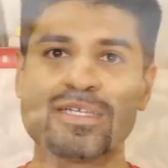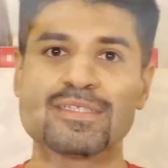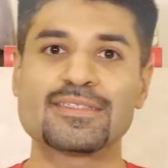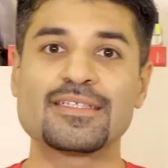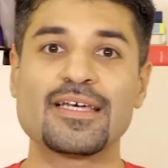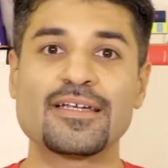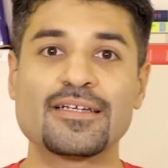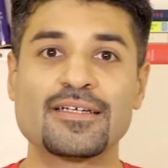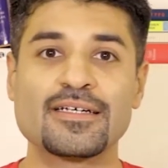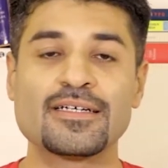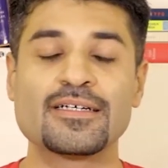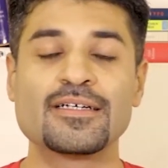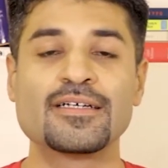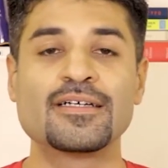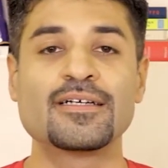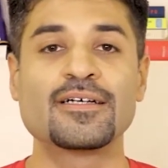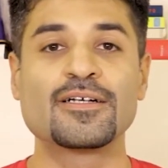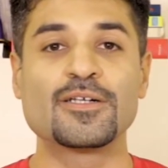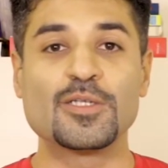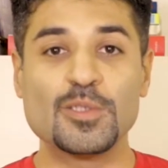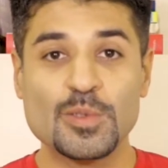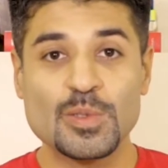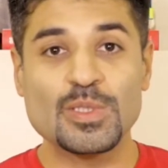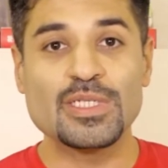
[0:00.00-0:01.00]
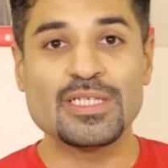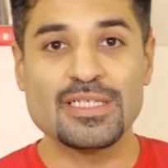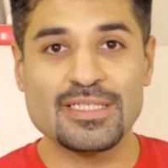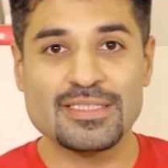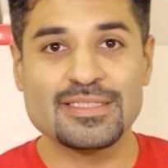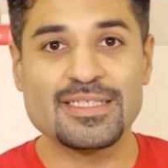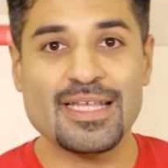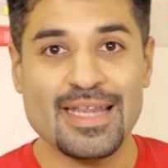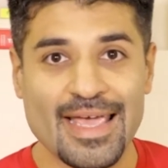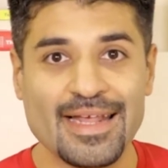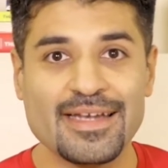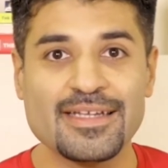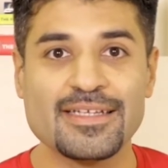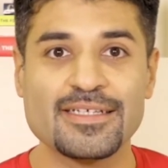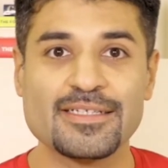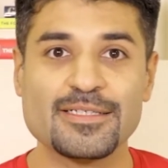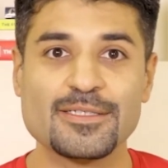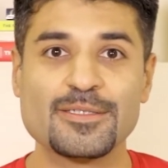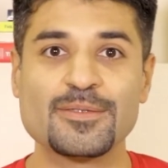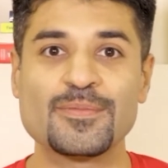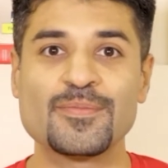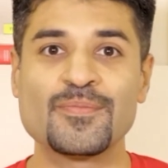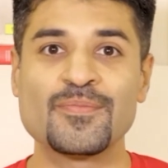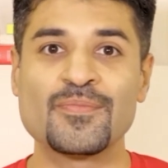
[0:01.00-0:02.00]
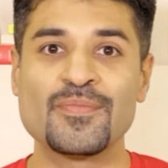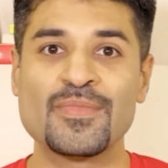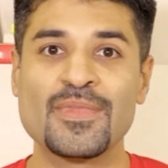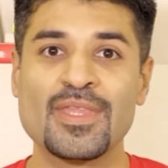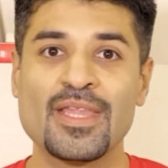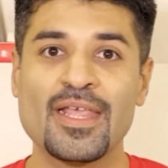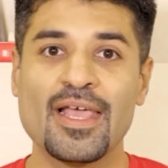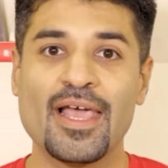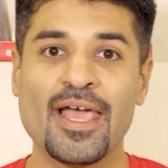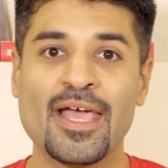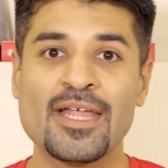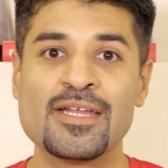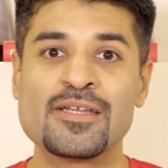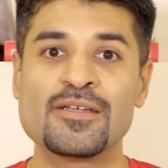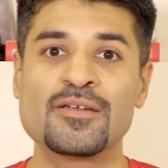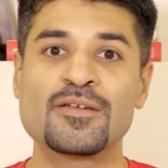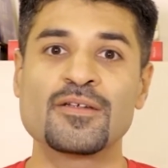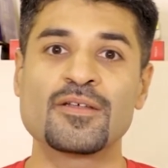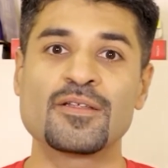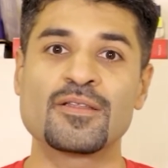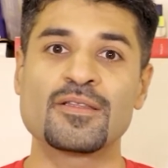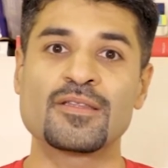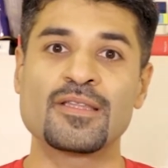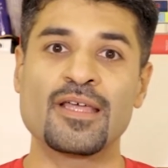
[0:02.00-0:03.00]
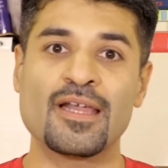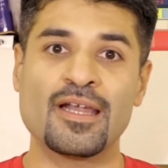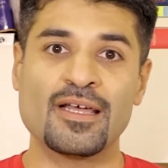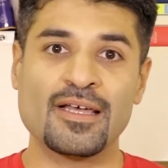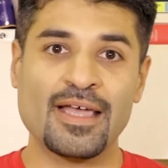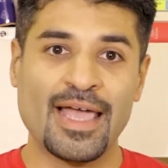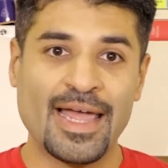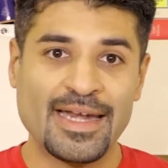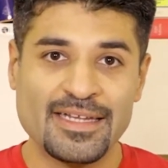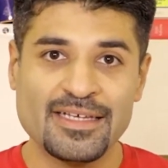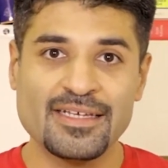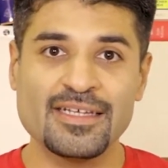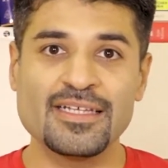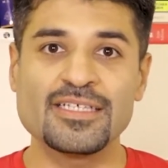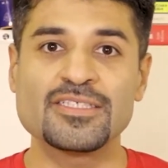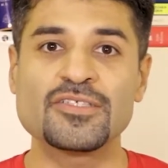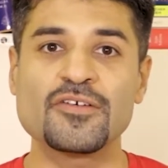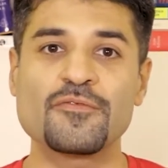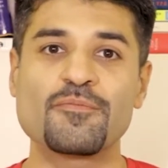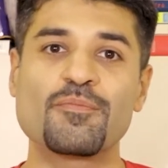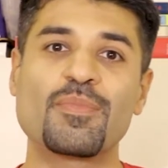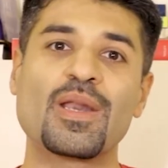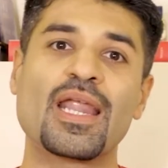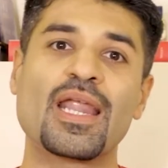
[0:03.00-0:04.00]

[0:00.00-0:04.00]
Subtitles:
etc. Gluten is a lectin. And there are categories of